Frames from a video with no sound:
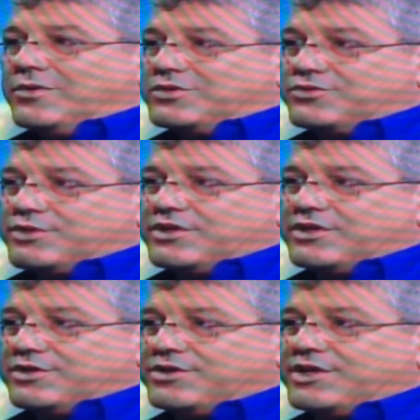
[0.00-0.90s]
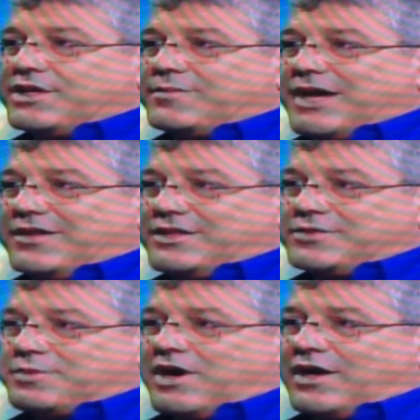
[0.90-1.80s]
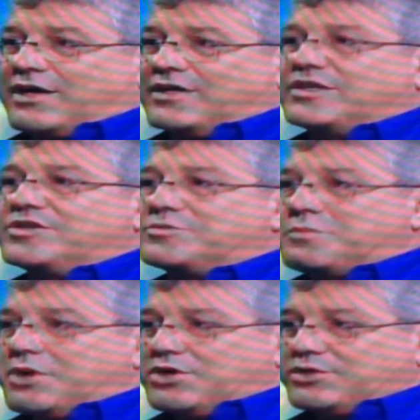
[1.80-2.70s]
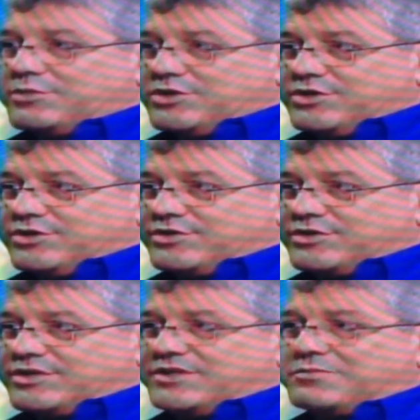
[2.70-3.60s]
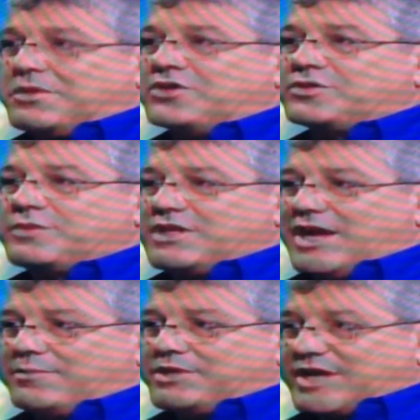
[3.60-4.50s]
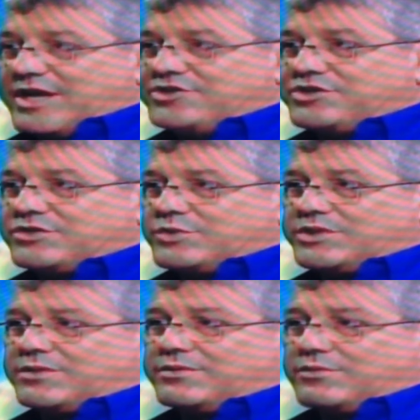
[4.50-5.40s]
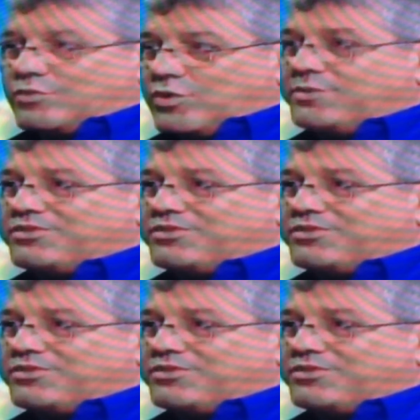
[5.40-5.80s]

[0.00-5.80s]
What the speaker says: What's really unique about this product, it does multiple uses. There's multiple applications with the one